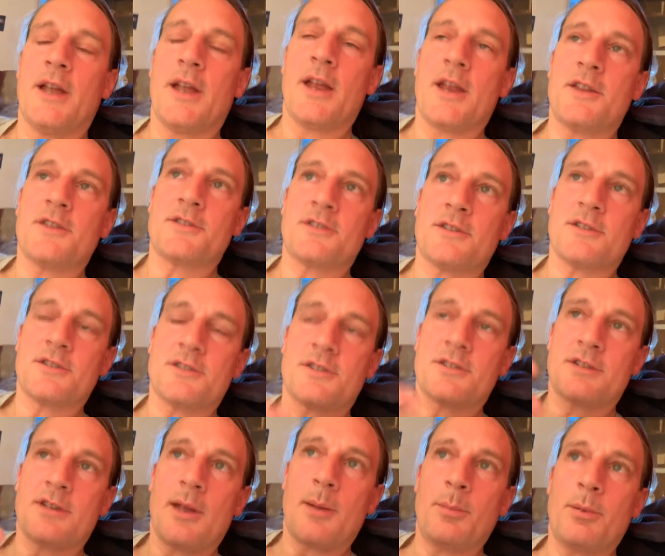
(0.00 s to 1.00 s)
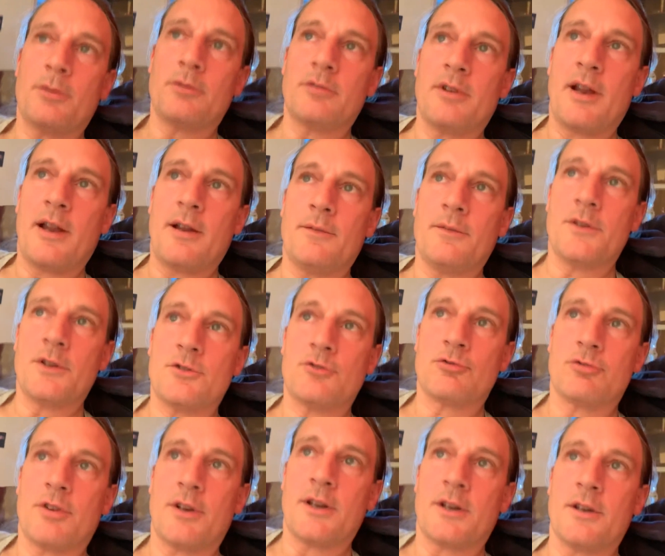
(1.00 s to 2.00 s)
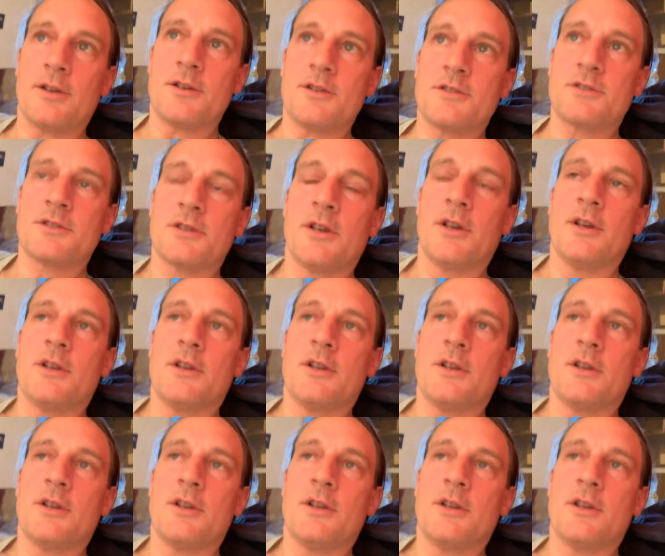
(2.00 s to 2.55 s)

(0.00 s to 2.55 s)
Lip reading: is to step around the triggers,